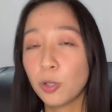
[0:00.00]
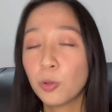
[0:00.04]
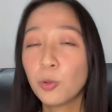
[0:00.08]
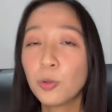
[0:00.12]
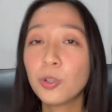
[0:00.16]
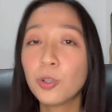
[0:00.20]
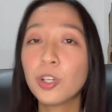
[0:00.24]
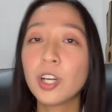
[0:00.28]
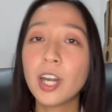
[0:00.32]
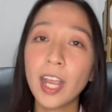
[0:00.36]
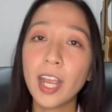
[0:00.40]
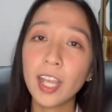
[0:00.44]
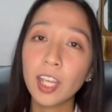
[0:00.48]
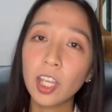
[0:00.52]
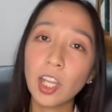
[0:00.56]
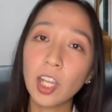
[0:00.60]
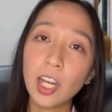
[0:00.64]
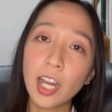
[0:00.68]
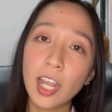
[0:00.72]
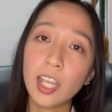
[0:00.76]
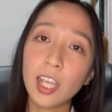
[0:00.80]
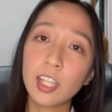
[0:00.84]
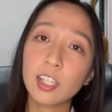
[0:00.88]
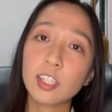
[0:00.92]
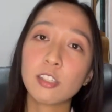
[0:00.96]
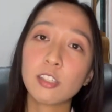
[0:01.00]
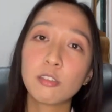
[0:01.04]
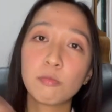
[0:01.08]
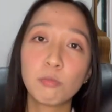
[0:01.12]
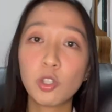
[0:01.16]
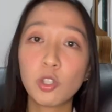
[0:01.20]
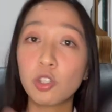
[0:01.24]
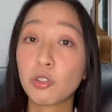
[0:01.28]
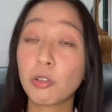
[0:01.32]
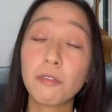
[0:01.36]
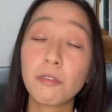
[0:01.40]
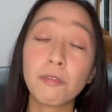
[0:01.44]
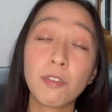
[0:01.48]
Who regulates
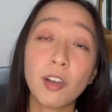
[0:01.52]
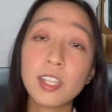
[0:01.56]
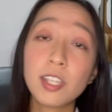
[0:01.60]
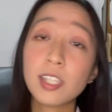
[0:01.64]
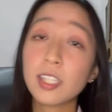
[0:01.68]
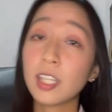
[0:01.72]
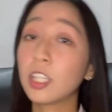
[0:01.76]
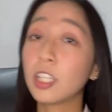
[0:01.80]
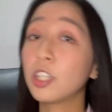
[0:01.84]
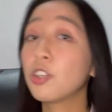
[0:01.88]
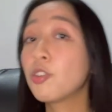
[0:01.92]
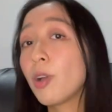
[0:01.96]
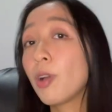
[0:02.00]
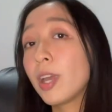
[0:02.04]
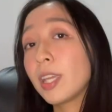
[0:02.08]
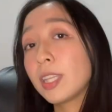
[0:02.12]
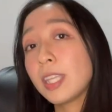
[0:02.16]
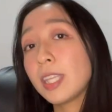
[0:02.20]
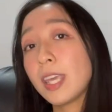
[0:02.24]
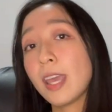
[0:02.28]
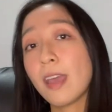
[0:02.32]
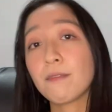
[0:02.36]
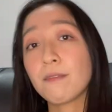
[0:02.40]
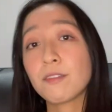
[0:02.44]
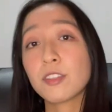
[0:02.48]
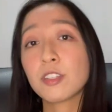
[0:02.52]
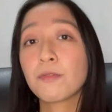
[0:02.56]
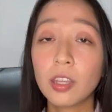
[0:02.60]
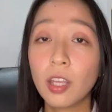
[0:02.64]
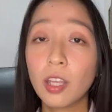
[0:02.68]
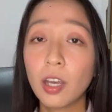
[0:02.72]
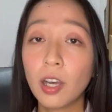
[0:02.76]
mutual funds and UITFs?